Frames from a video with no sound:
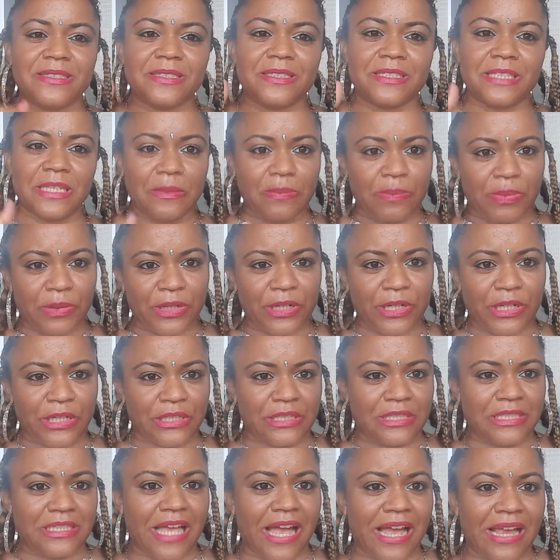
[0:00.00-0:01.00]
deeper
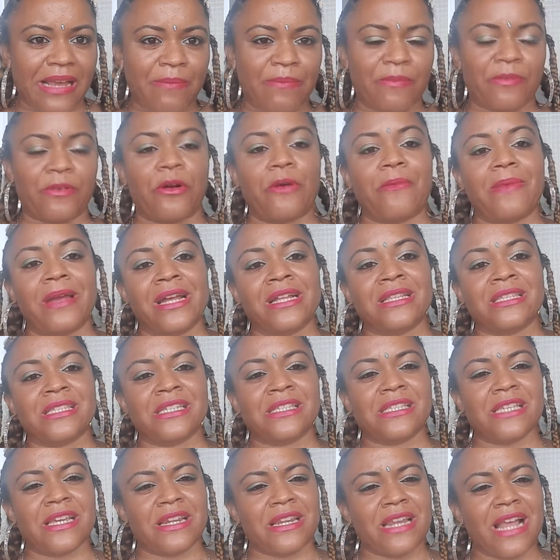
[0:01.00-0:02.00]
type
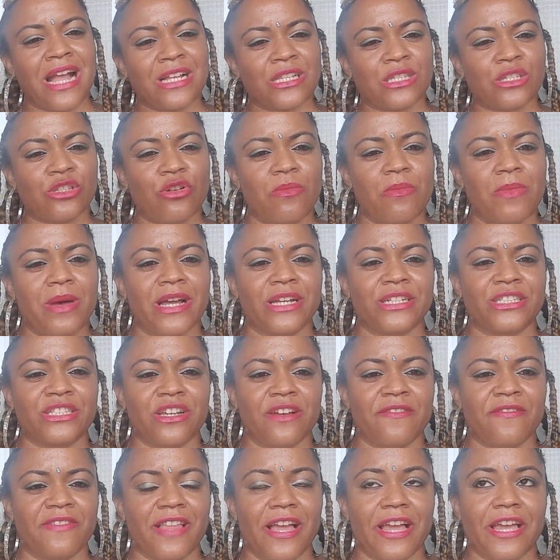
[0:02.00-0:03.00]
romances and not so much
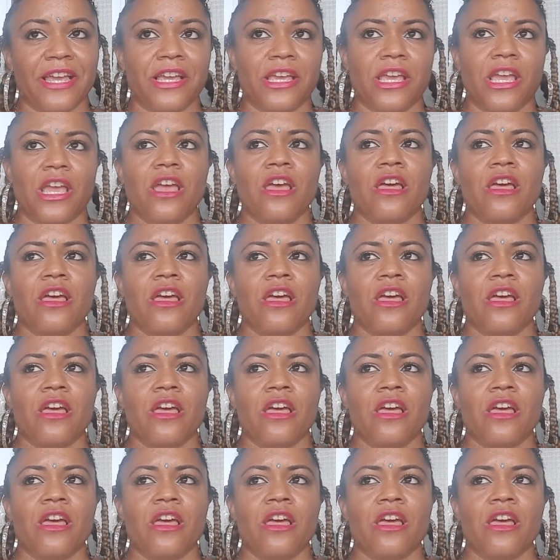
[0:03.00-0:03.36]
of like